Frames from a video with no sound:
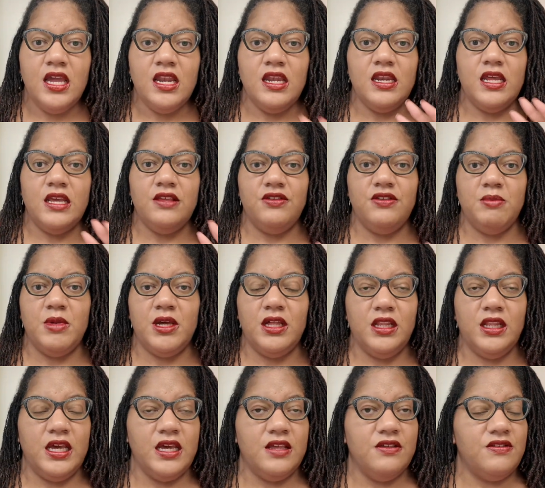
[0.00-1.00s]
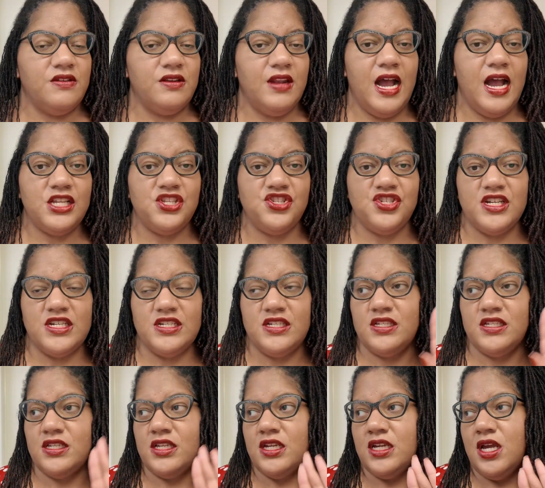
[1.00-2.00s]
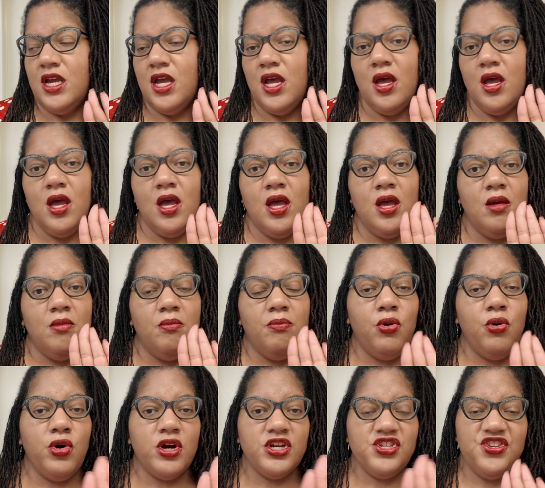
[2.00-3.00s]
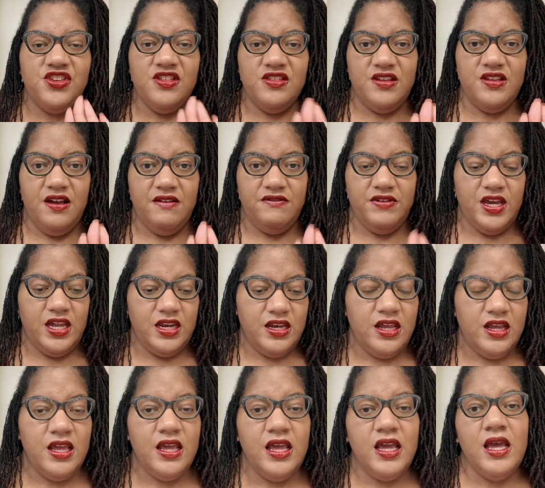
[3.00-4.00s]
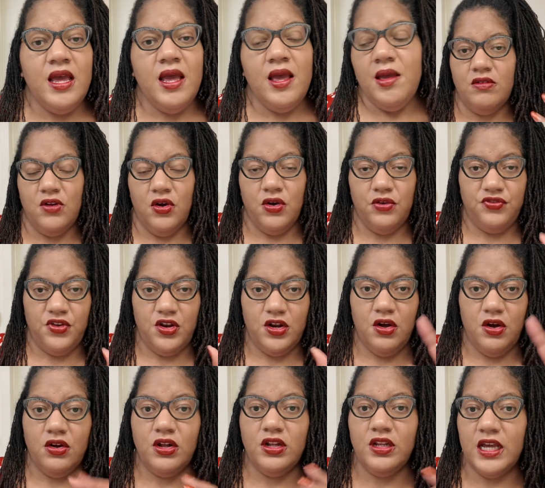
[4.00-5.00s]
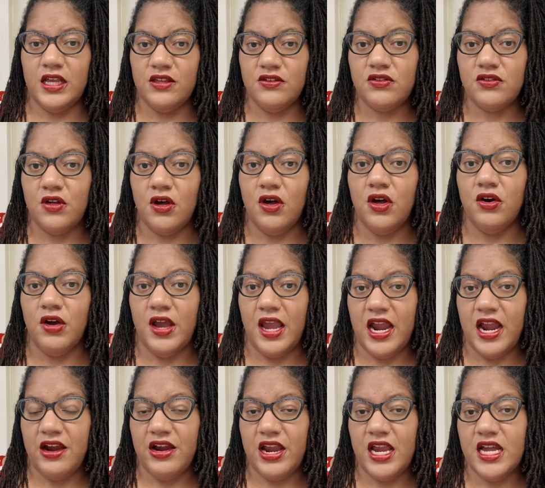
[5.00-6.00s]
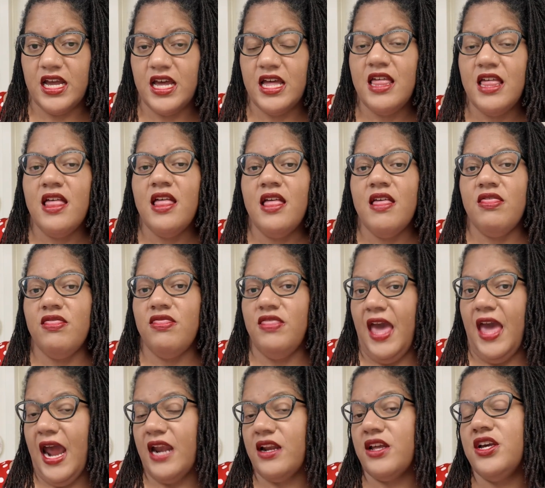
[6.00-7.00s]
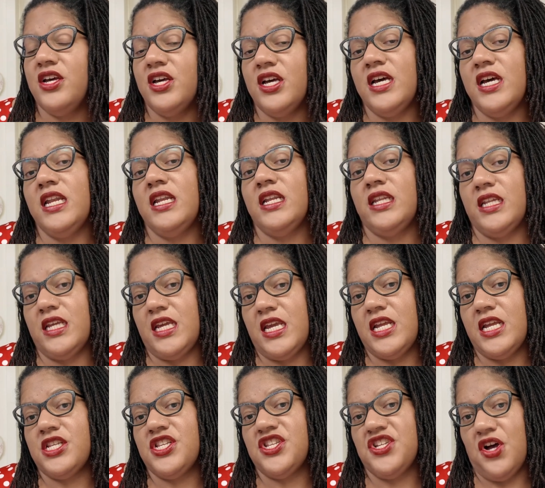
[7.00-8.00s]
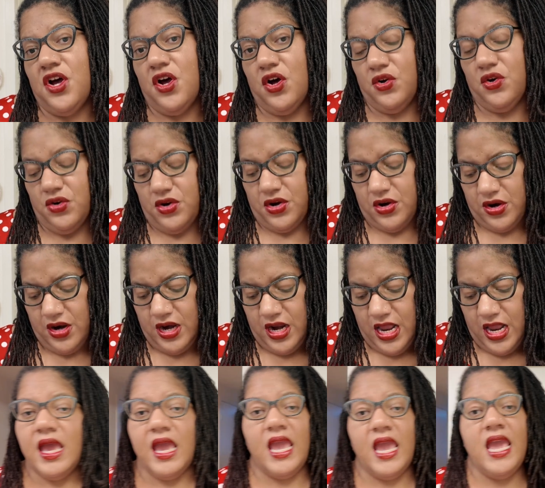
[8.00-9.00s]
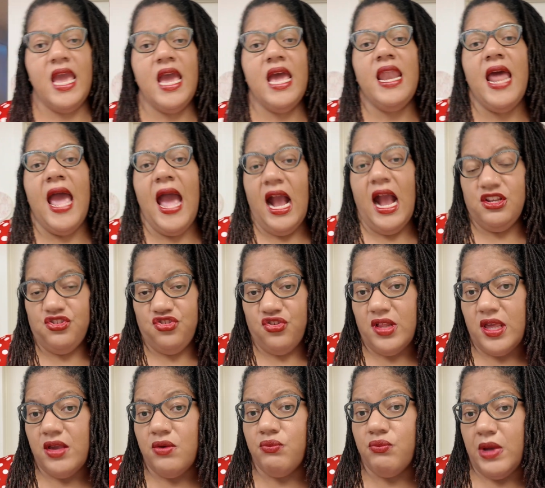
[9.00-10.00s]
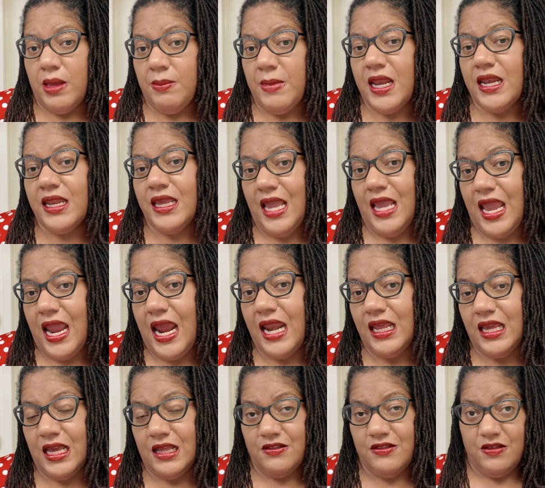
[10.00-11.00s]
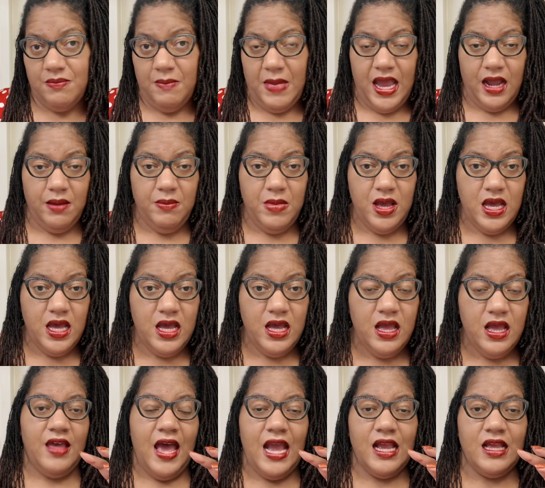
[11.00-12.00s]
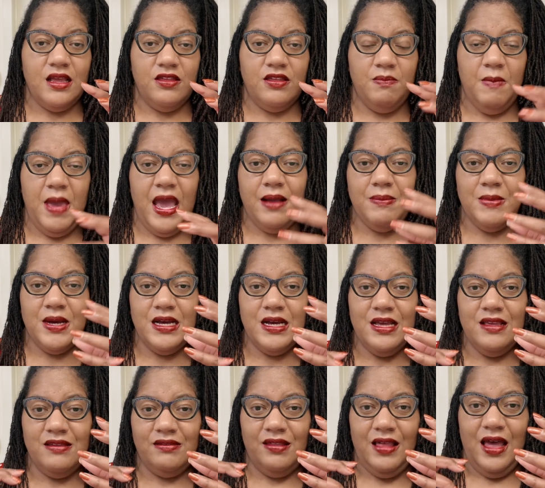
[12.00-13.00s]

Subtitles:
needs to be cleansed, not just portions of it. So if you don't cleanse the whole area, that could lead to odor. And actually, women can get smegma. Smegma is